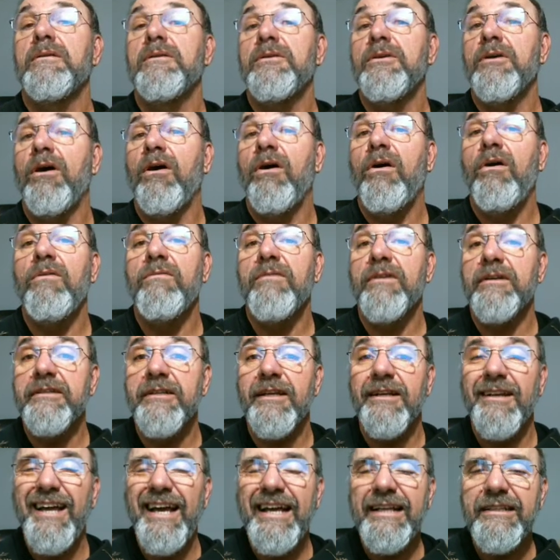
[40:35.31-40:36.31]
Jehovah
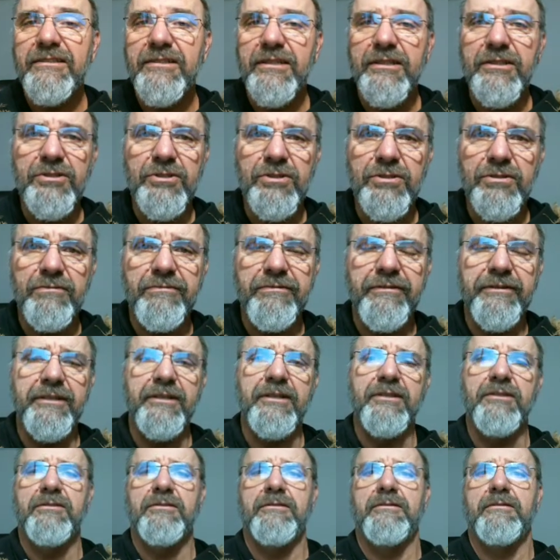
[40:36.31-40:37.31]
delights in you for
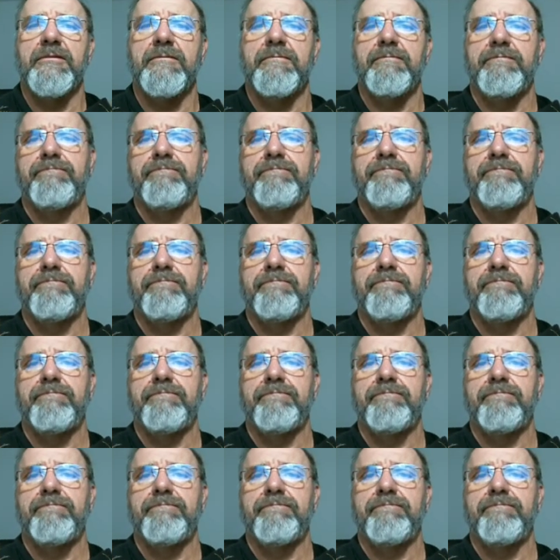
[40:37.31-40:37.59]
this.